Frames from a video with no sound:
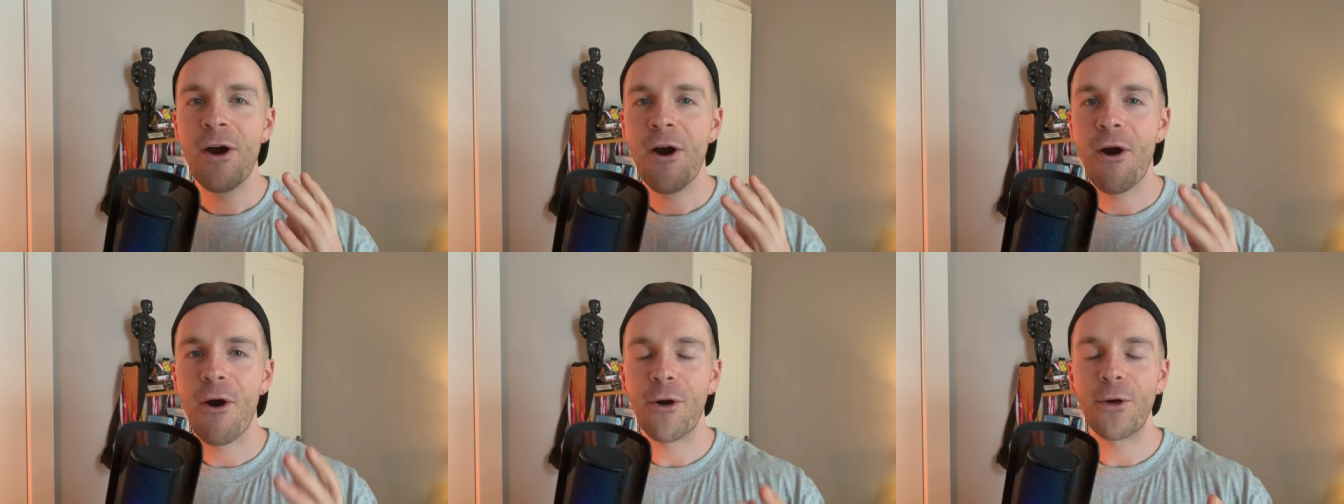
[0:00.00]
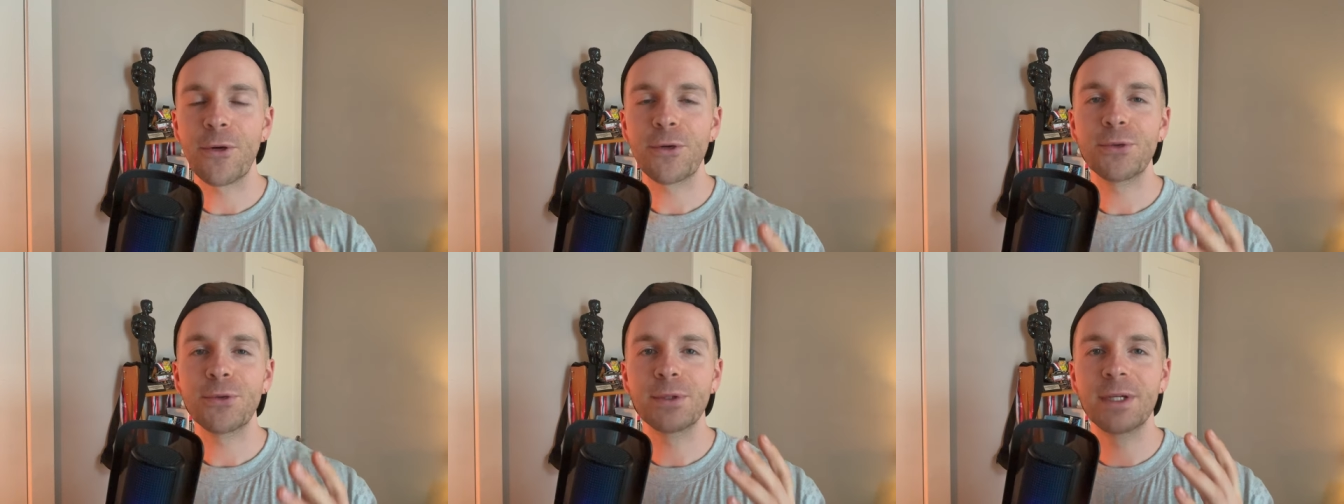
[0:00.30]

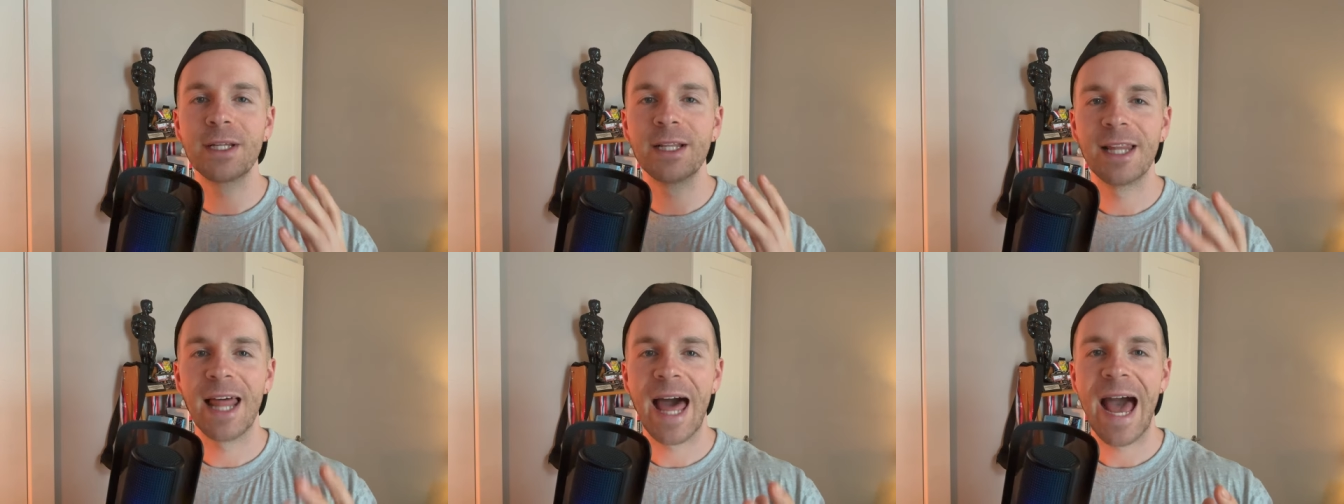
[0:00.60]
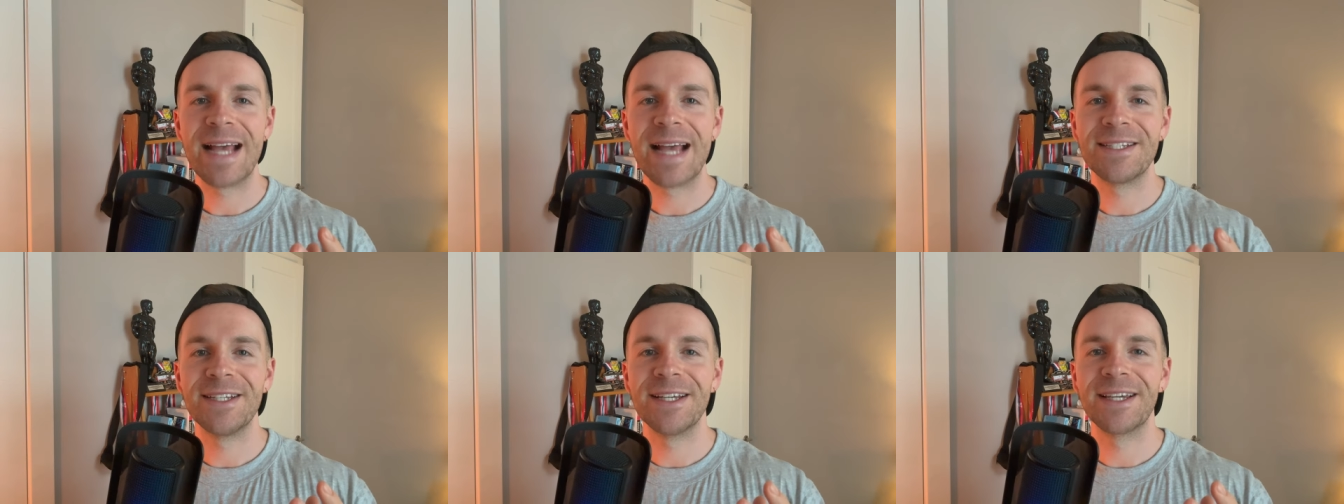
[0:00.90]
Arnold
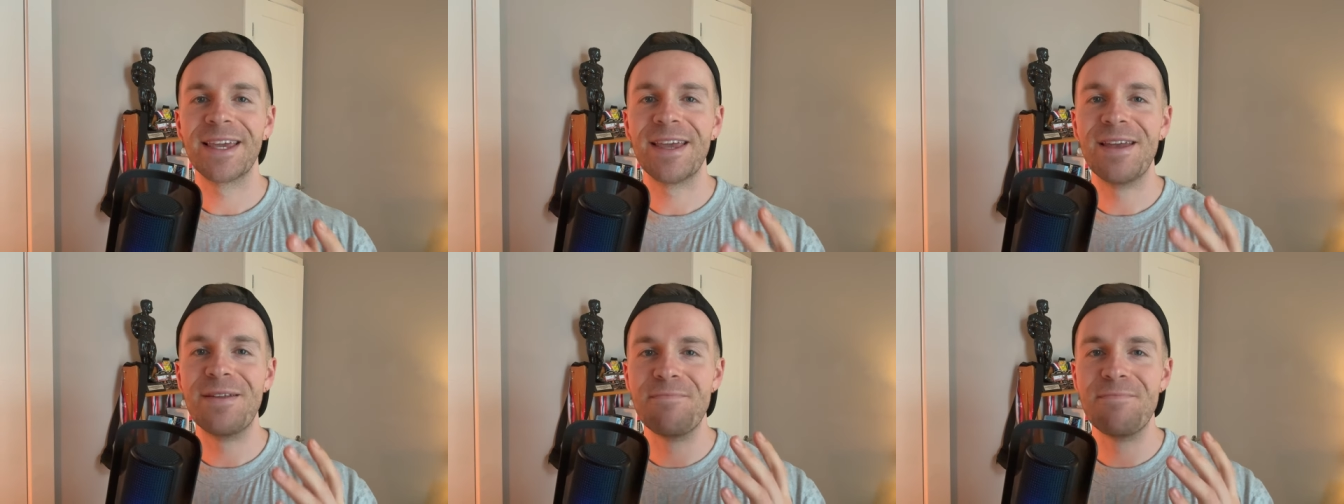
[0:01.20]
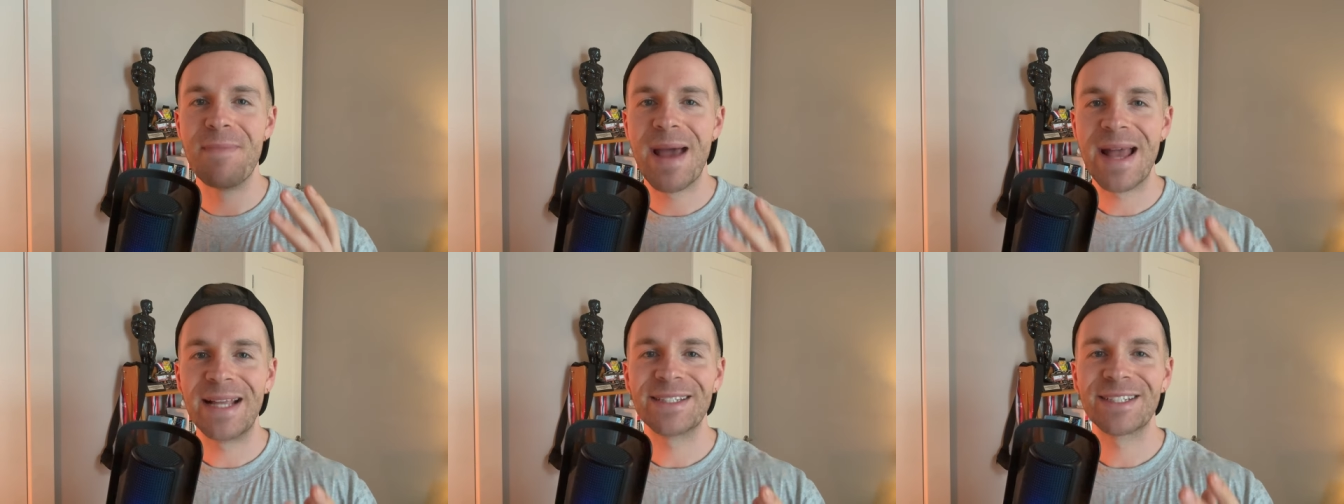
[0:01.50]
Classic
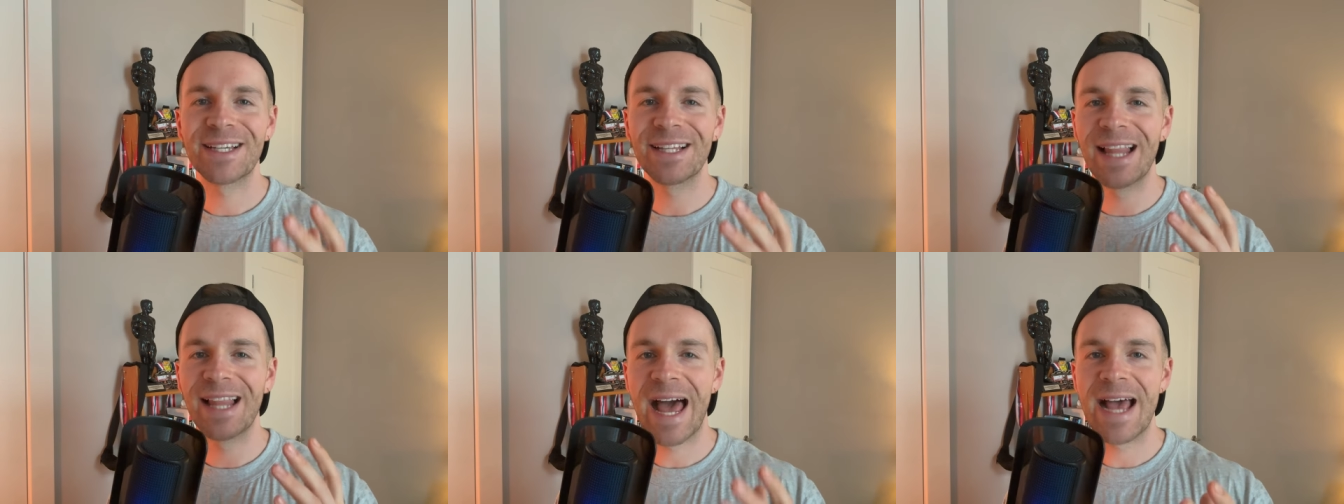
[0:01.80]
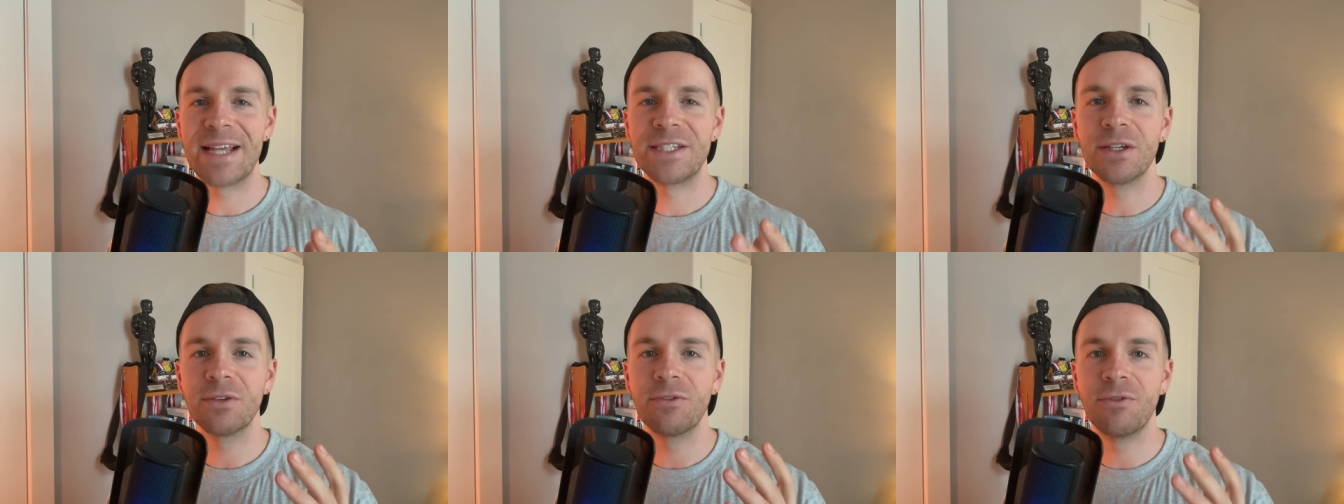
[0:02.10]
in men's
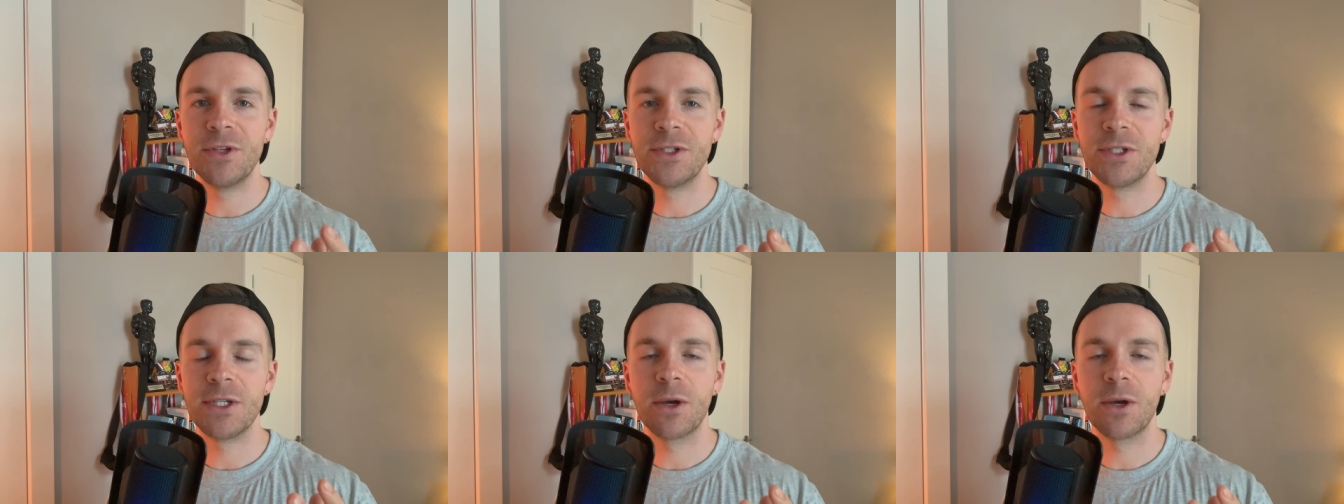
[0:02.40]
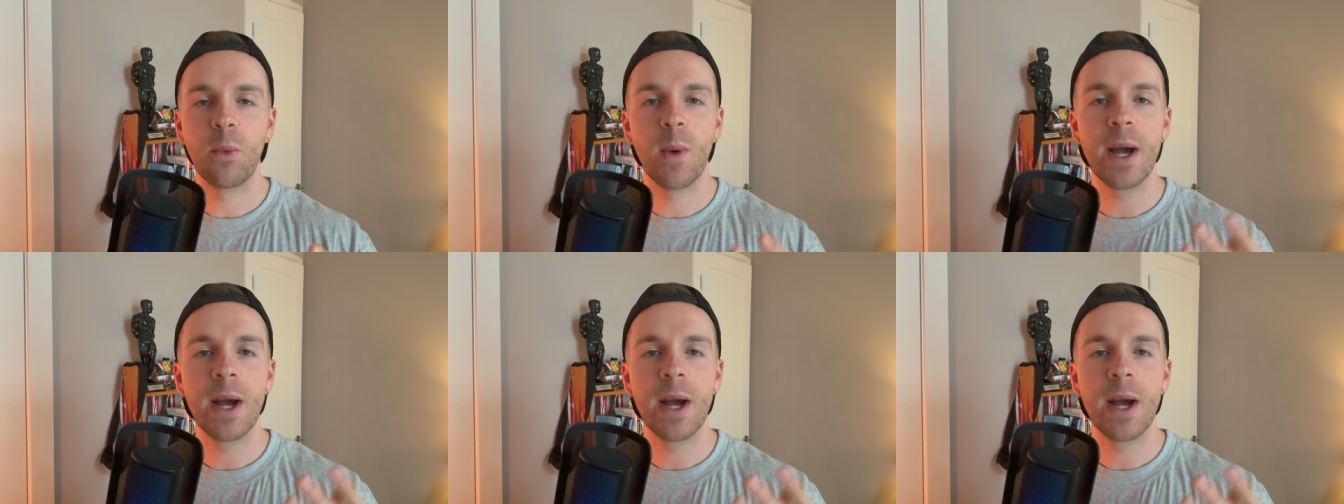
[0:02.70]
classic physique.